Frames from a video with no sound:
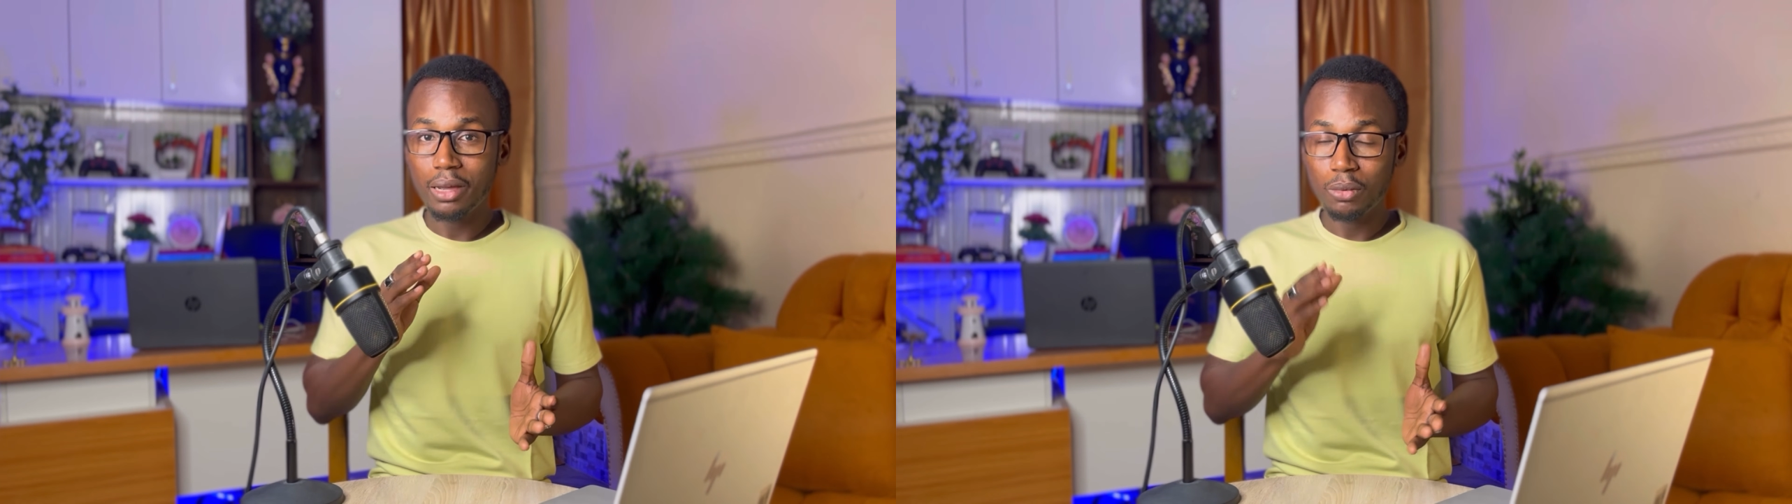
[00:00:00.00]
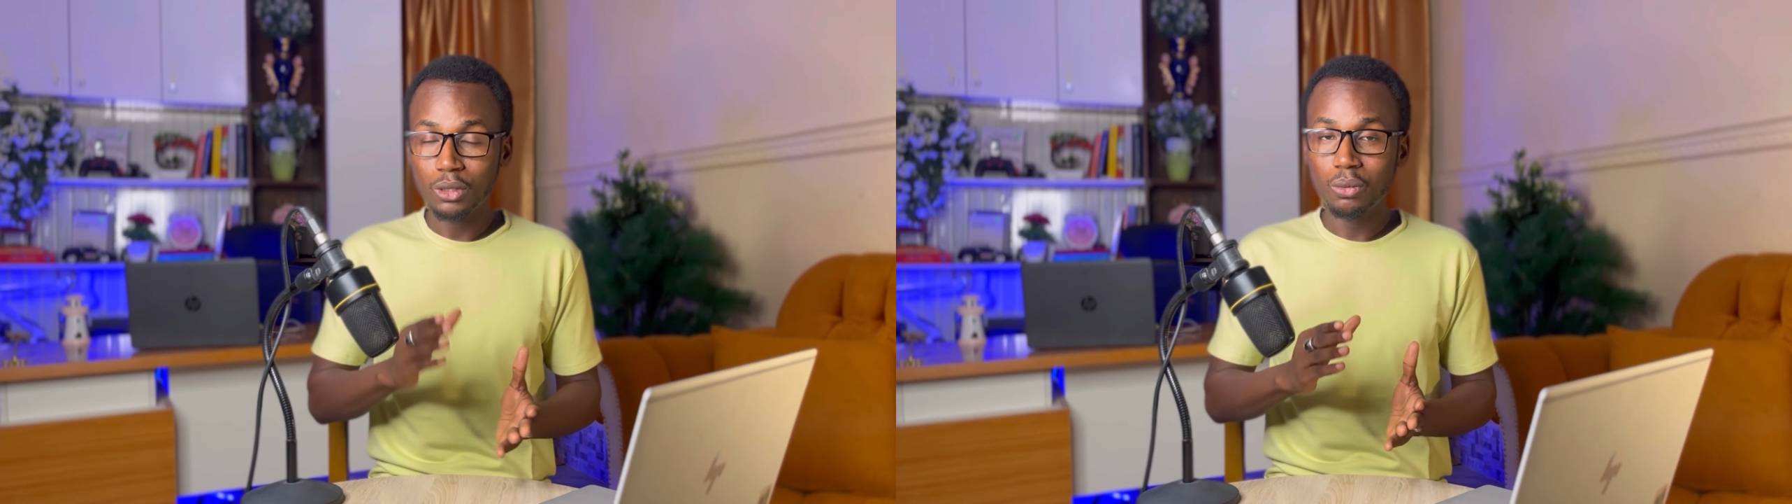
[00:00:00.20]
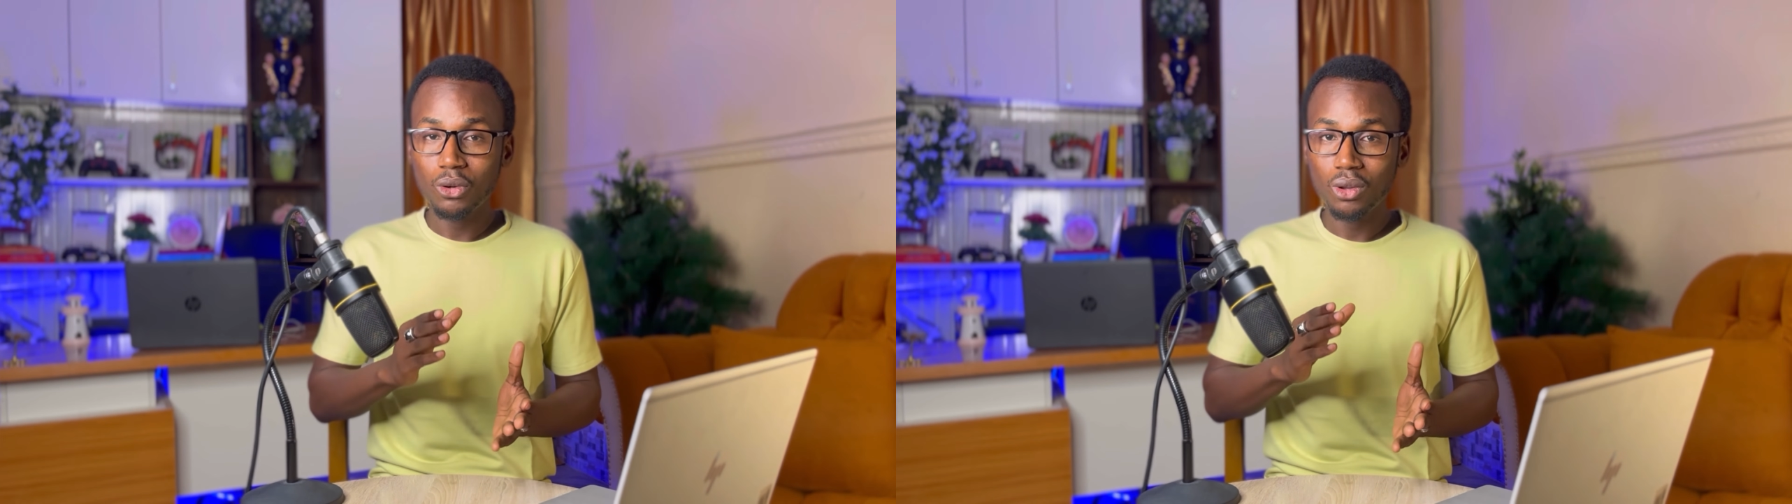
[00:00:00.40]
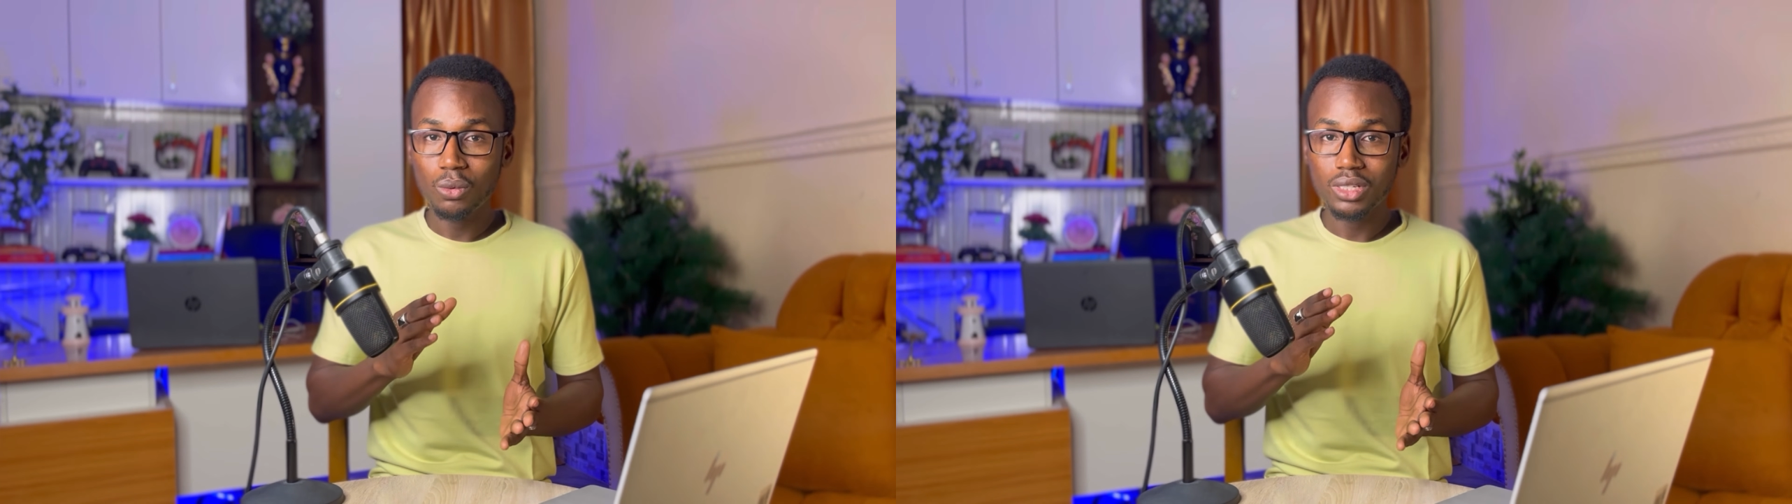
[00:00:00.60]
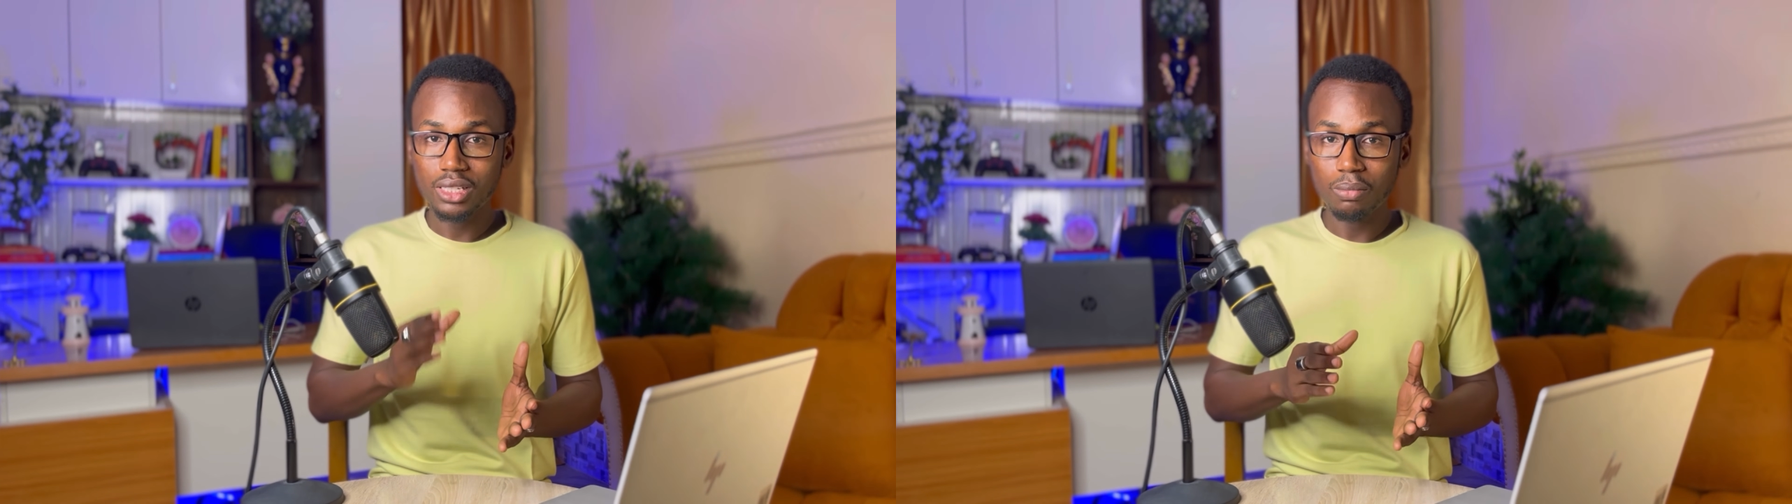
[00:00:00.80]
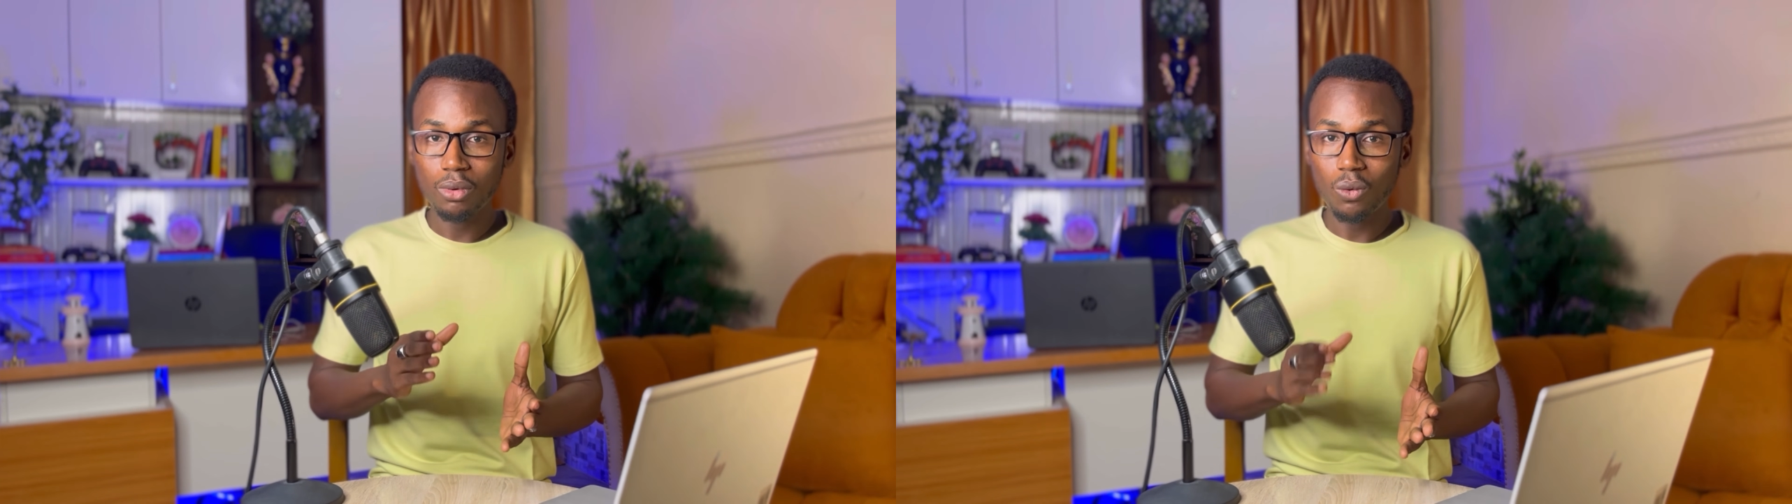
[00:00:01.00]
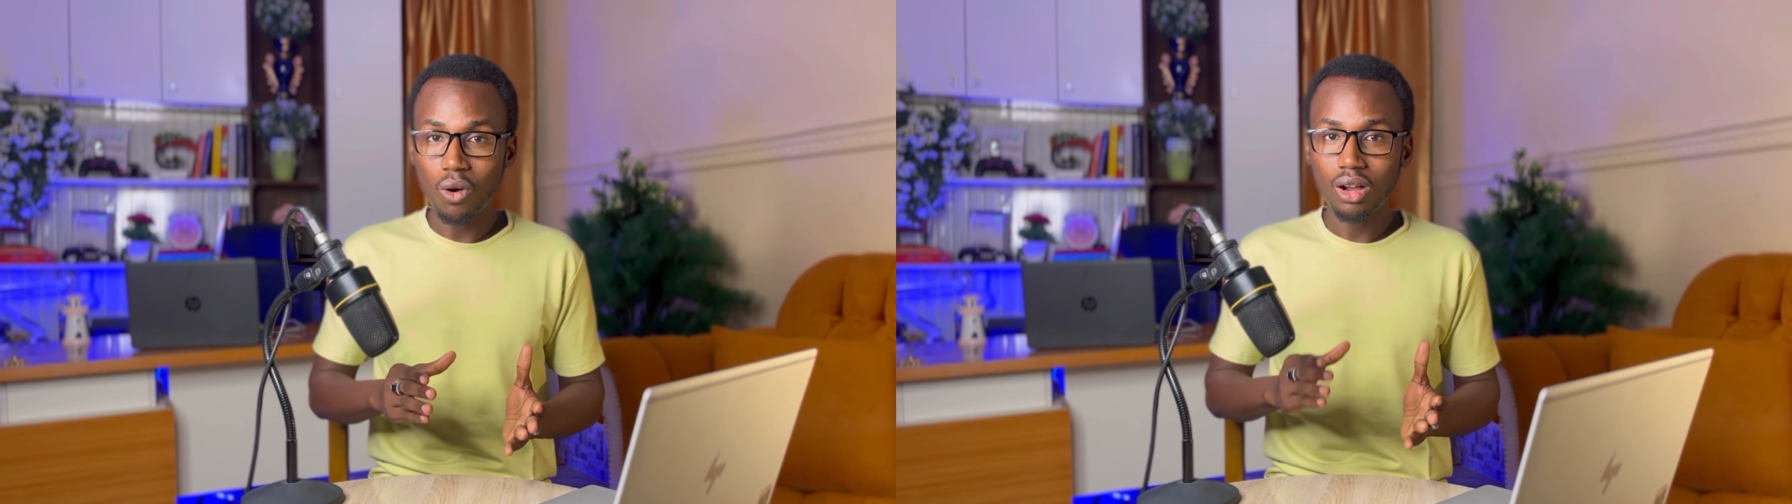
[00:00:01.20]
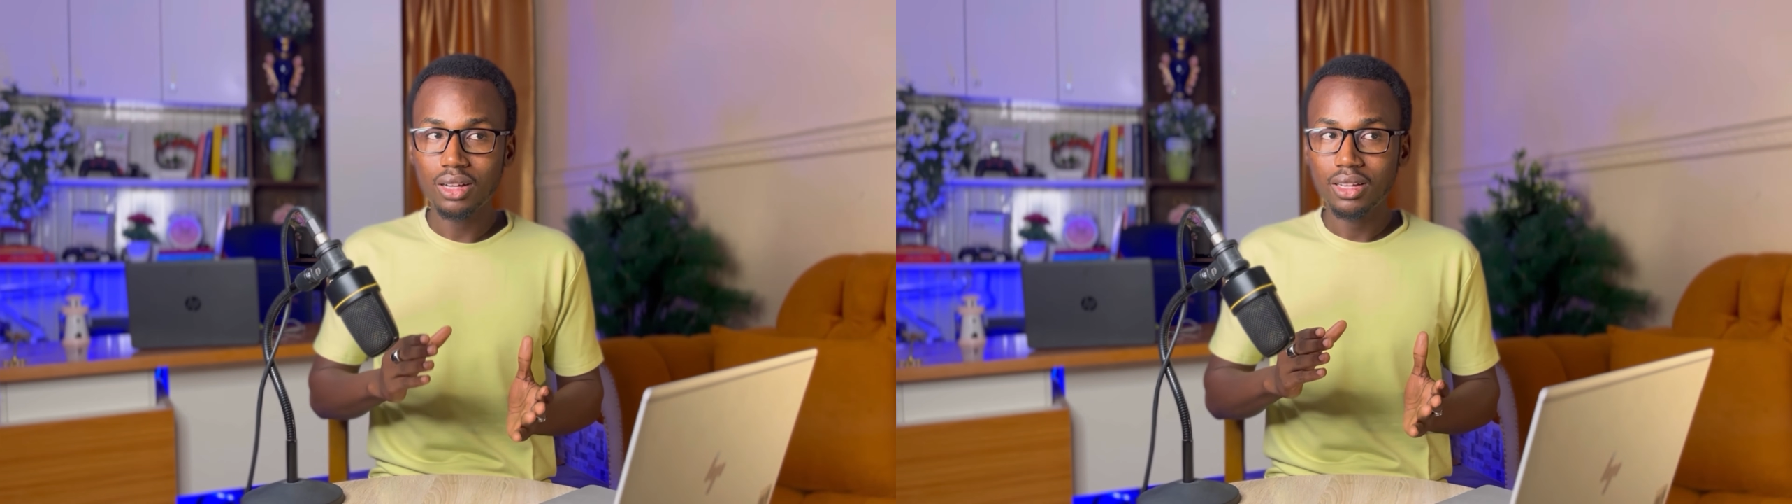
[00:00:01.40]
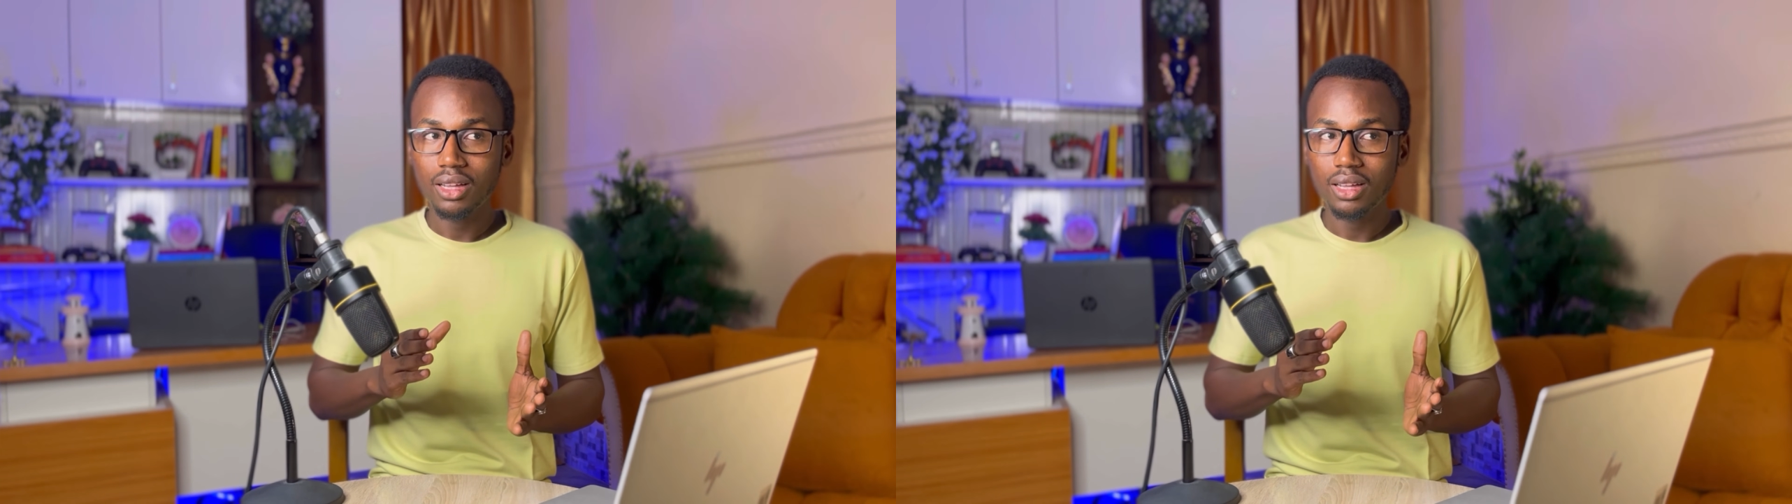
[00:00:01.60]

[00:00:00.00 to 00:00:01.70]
a portfolio with sample work